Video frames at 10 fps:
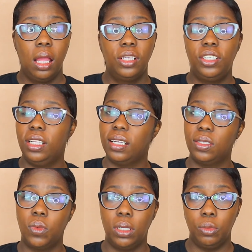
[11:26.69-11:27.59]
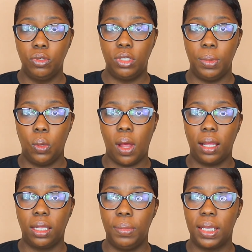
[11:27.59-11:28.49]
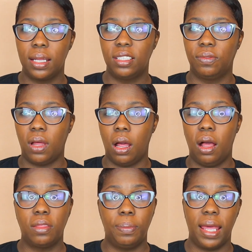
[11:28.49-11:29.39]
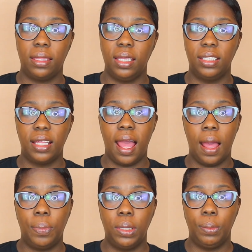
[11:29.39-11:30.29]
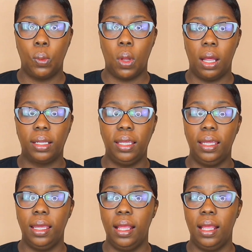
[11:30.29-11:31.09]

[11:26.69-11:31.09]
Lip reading: She doesn't want to move to Milwaukee because of all the bad things that happened in Milwaukee.